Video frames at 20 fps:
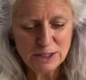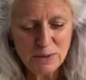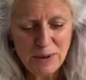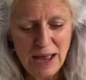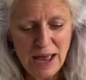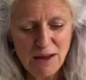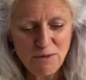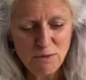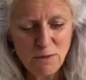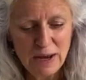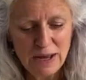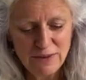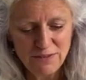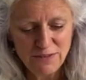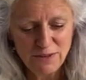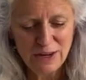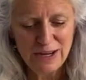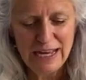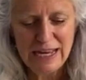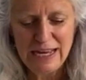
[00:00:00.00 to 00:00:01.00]
have one
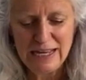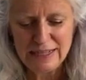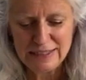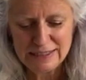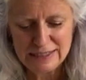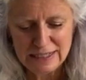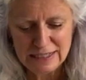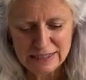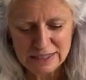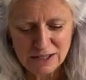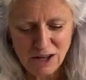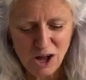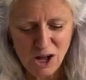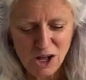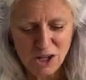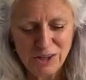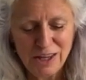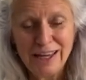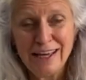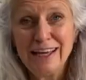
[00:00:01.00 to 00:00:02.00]
for kids. It's
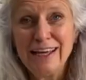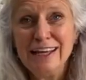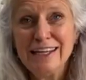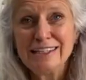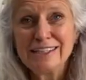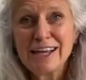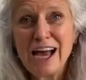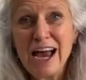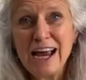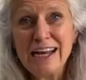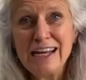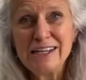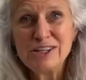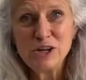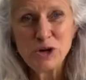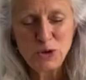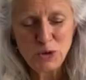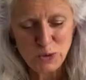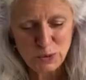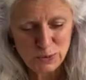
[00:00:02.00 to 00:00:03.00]
called Tiny
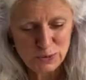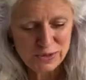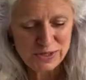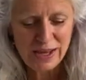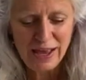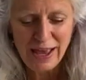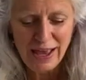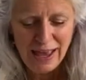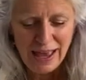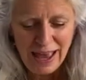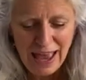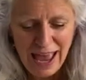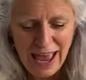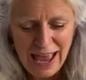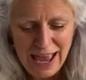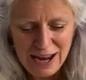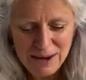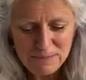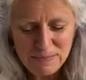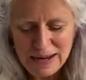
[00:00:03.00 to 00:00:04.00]
Toes.
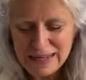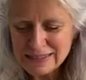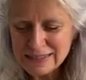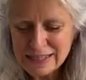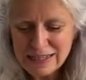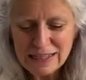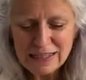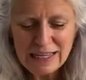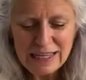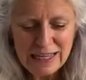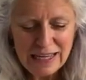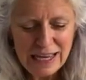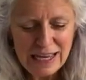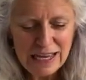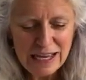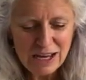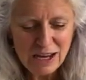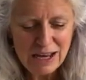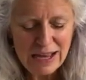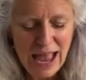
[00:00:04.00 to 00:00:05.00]
And basically
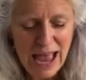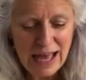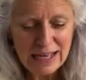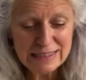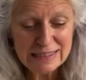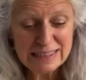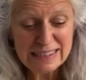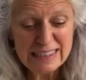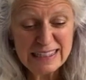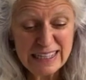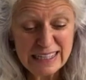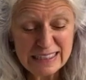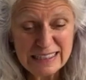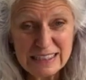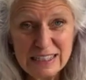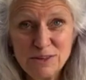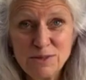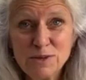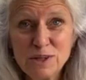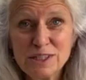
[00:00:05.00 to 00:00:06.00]
it has 6
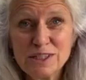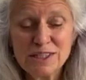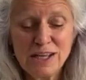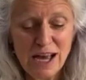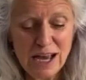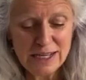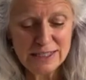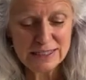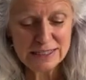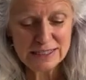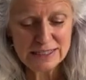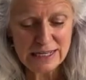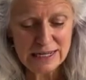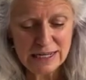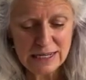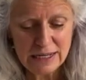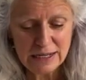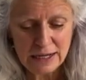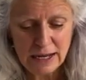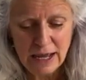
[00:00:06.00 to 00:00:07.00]
different sizes in
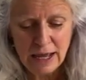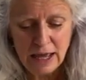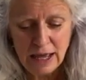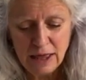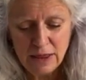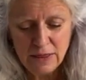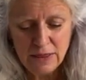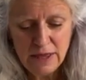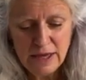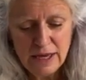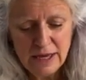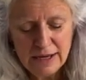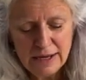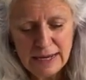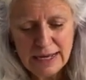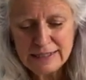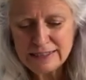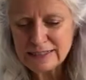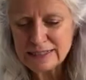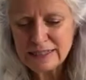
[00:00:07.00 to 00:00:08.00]
it.
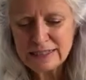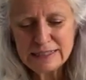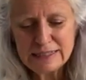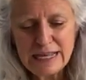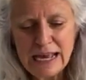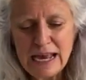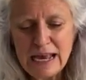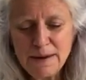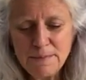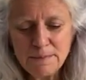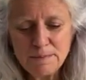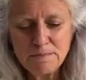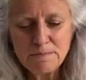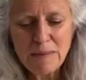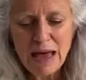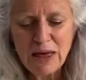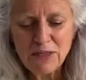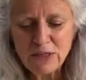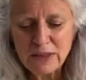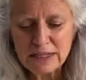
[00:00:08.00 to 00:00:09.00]
It's the same
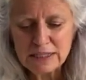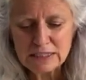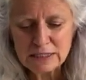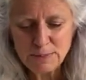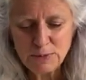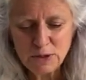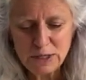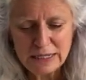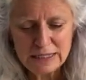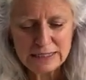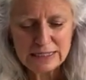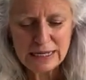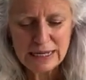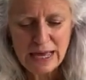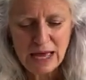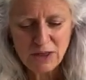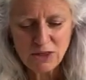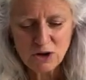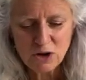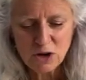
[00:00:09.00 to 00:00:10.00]
method to put it
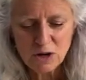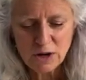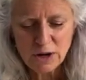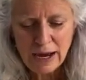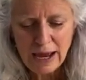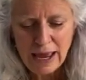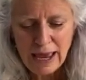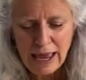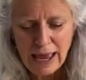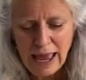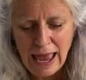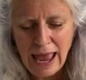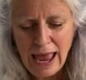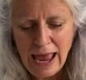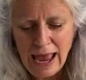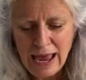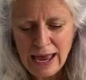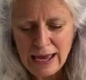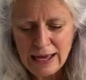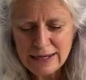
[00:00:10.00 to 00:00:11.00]
together,
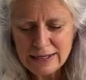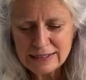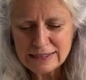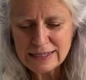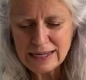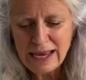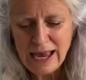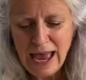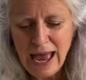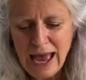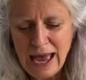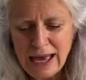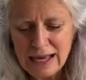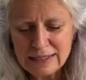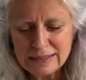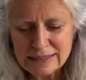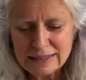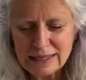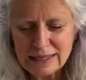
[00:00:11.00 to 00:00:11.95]
and it has